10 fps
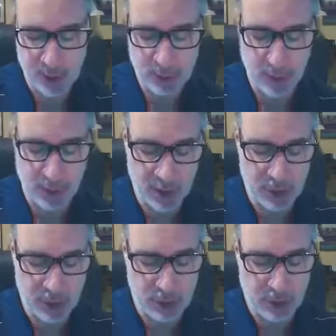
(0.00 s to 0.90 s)
But what can
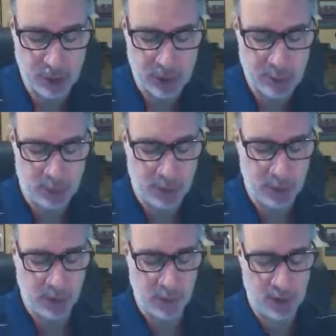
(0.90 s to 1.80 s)
you do to keep
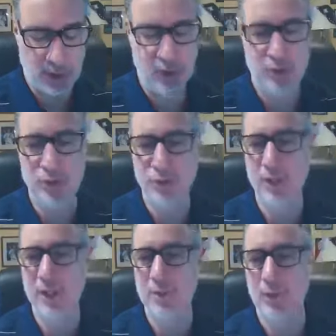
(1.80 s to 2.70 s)
learning? What can you do
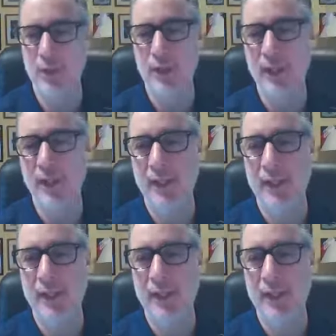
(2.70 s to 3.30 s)
to keep learning?